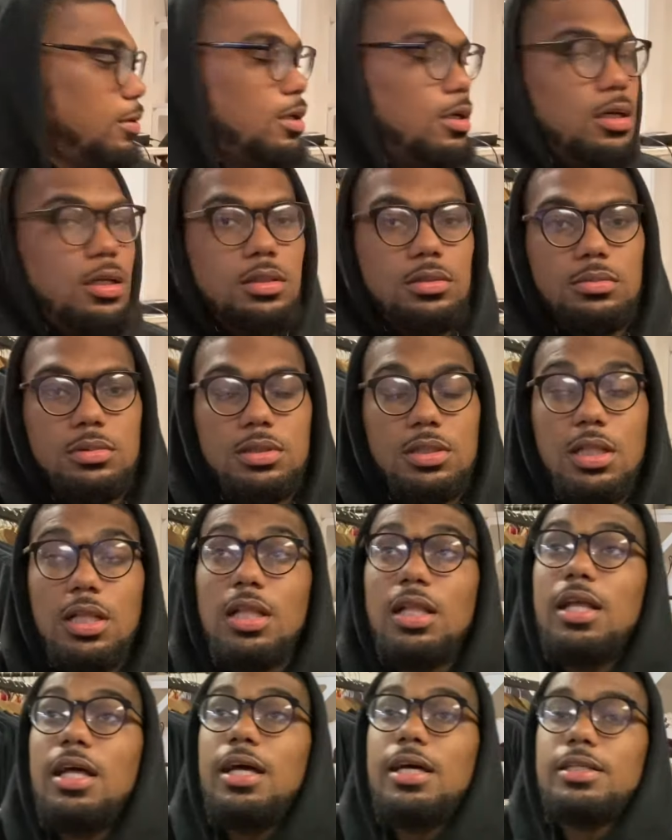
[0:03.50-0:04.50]
Harlem's
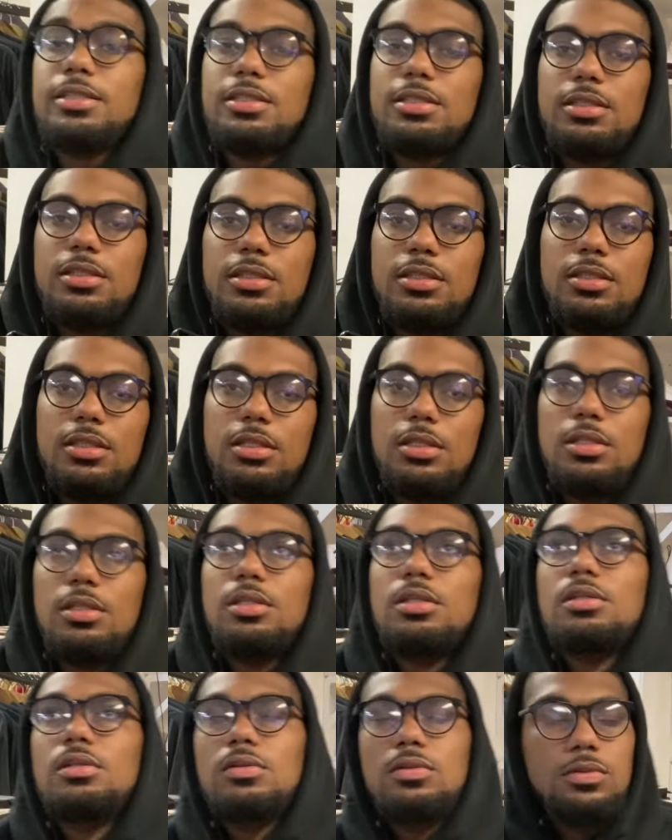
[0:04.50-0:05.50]
Closet
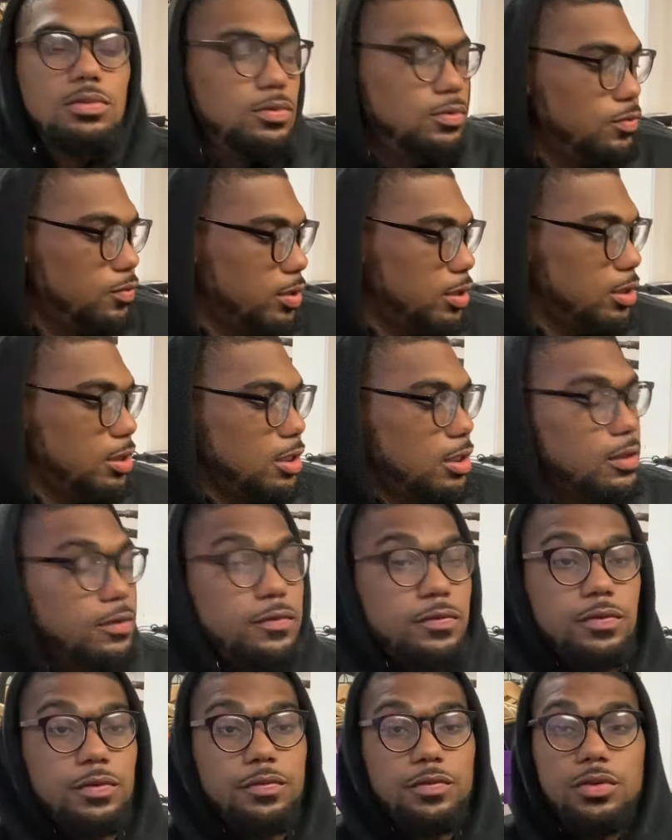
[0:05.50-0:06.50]
with another
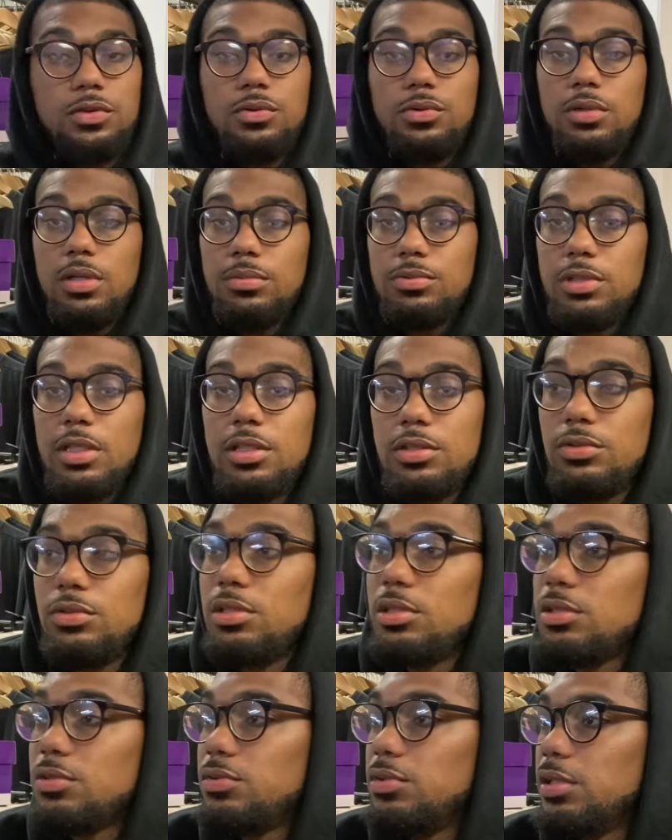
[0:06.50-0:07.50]
review. I'm trying to do
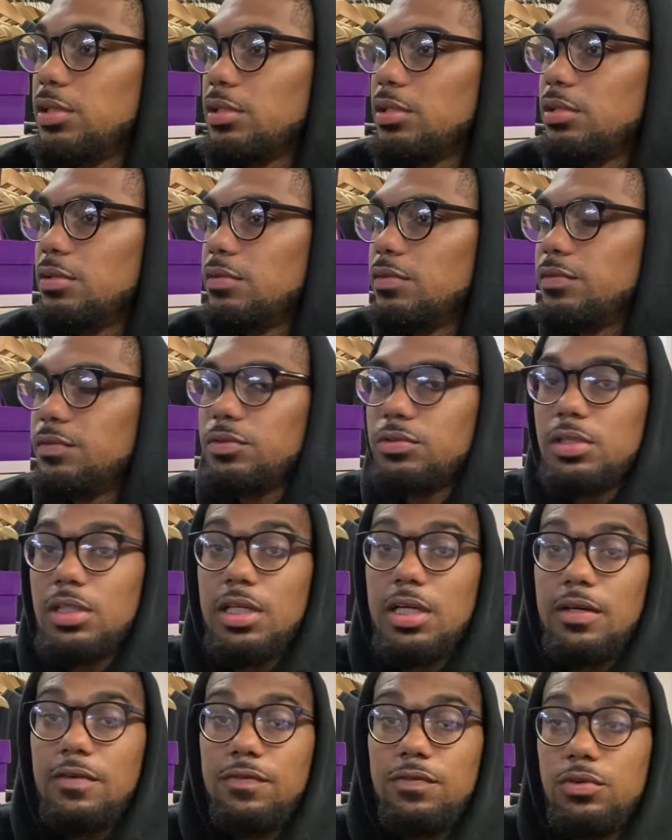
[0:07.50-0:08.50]
these quick little reviews. I
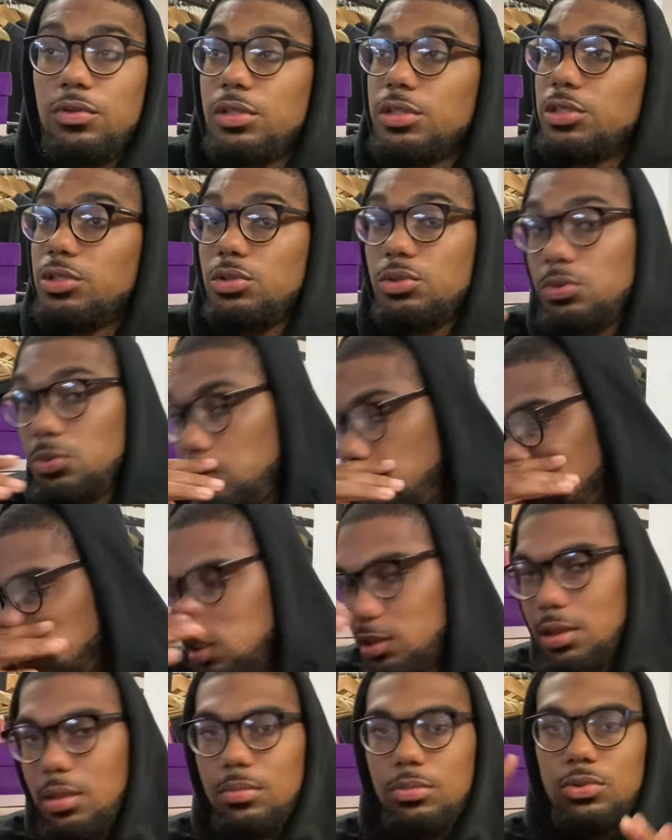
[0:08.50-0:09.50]
got four
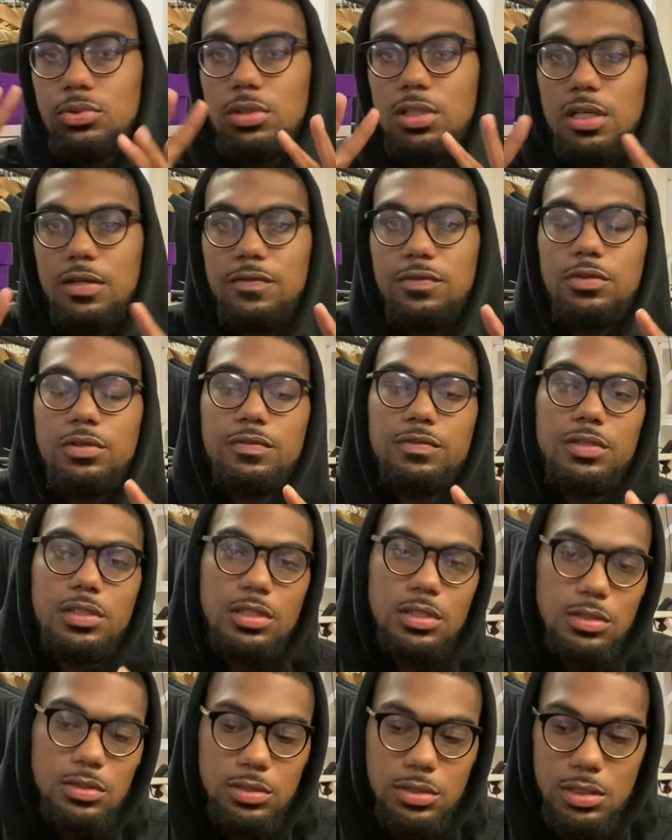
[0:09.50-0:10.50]
shoes. I'm going to do y'all four
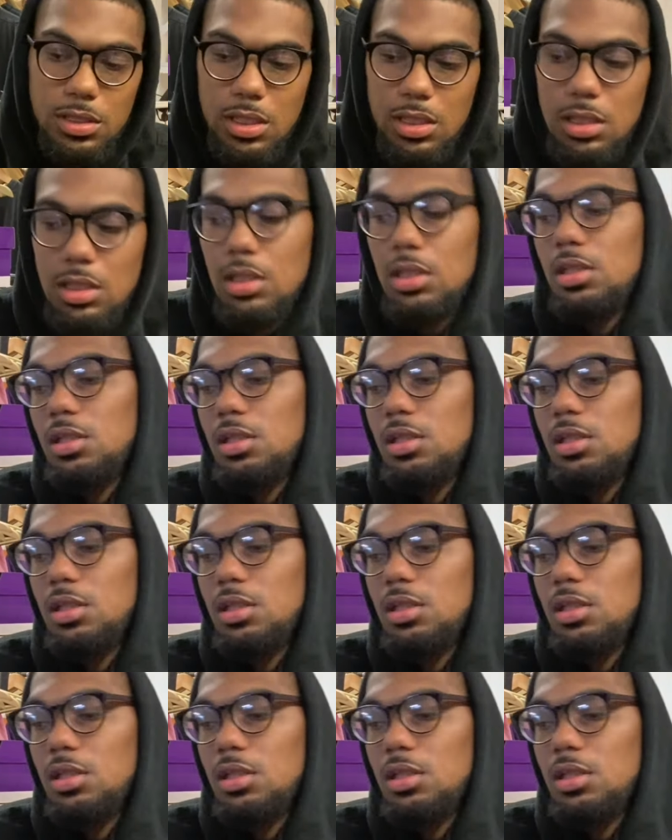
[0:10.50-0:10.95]
videos a day.